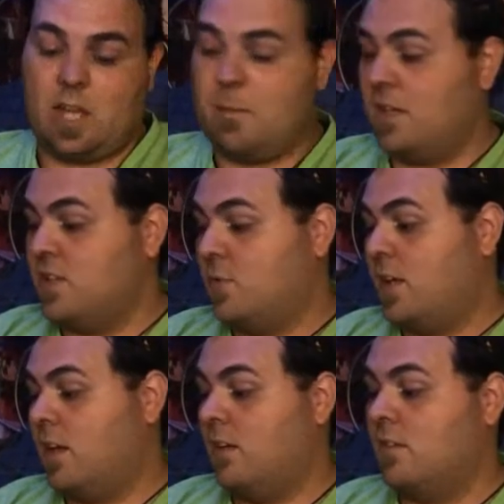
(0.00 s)
I paid
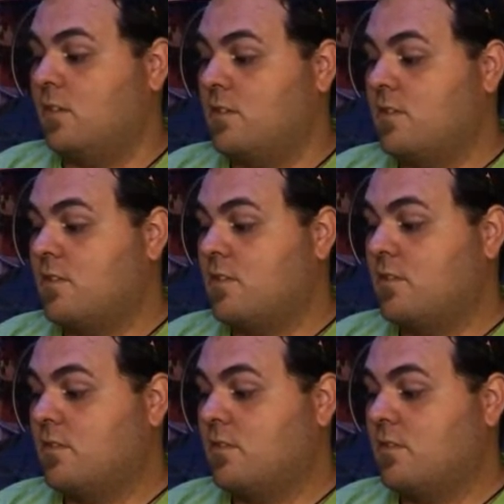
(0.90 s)
$20.